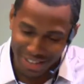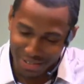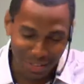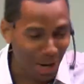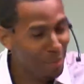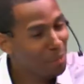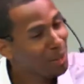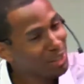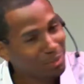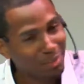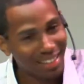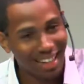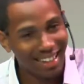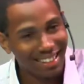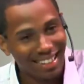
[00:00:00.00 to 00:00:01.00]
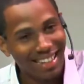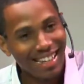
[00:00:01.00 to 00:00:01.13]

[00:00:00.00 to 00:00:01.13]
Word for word: Don't y'all push me now.